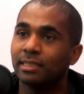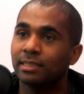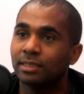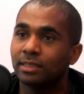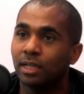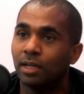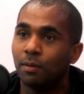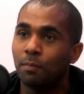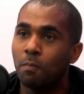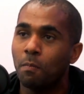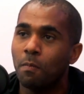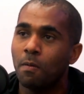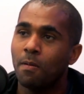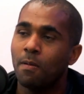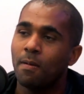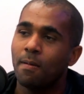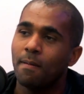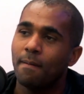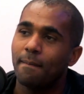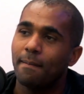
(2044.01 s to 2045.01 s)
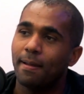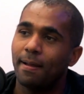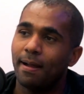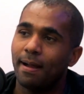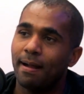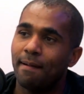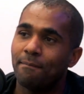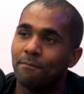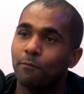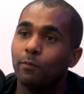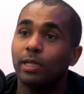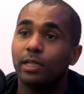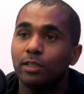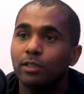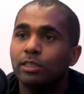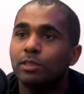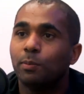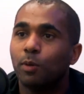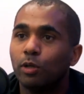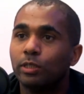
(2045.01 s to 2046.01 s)
So, we
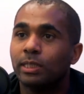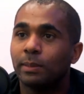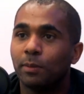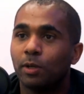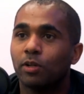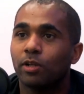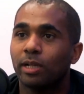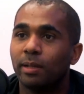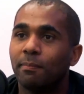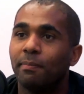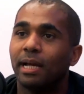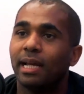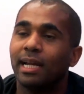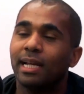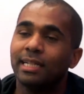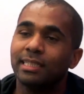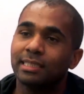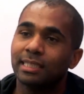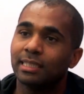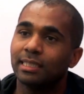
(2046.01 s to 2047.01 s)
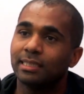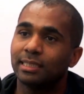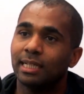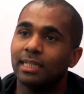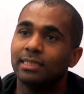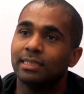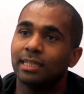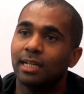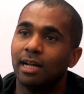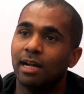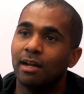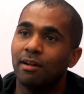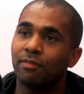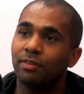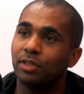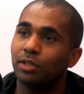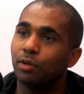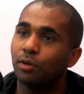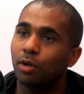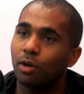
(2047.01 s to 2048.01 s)
use multimodal embeddings in the sense of,
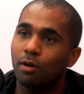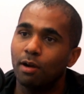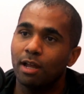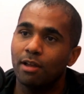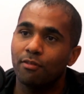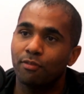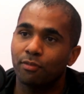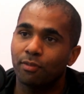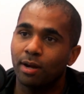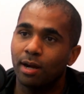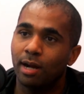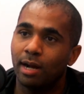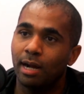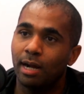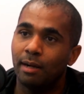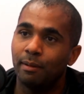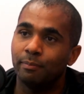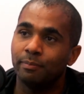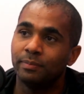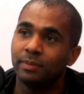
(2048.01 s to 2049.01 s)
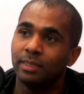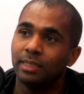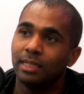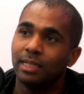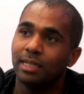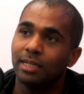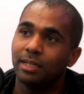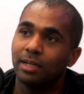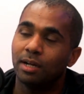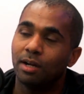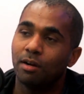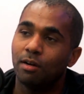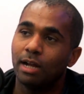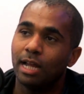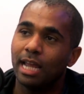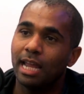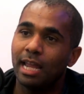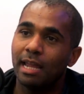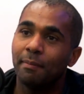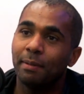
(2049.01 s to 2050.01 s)
you know, going from, you know,
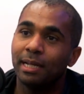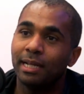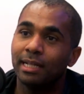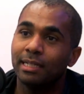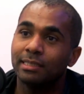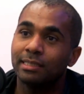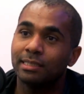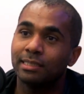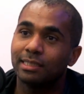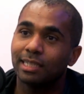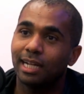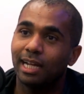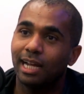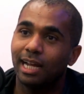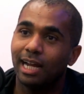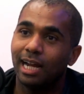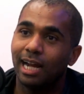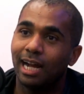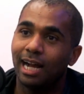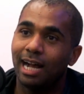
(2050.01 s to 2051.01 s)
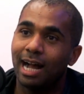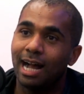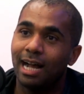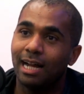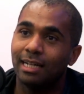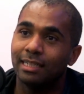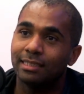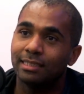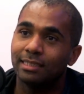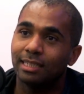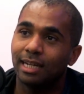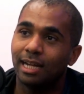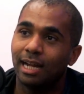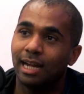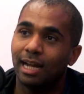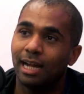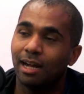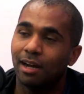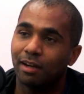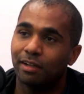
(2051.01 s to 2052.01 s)
image and
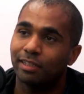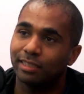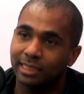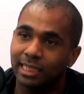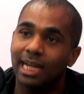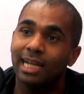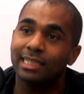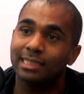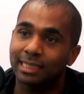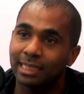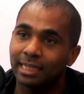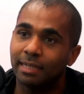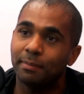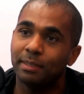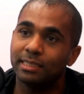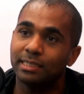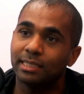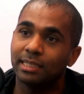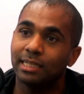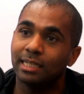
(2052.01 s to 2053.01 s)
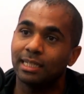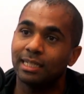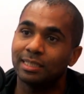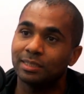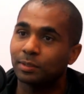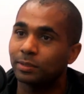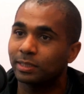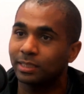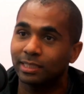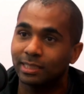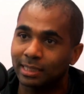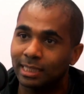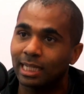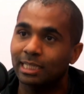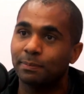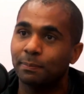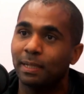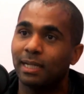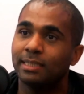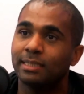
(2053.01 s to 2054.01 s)
or text and images, or just
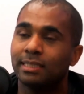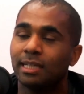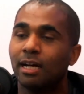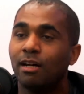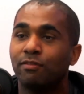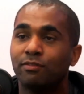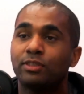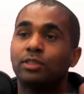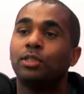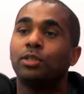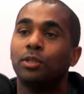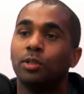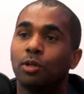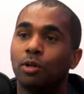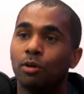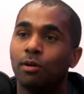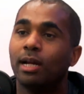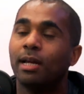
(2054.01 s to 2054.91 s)
text by itself, to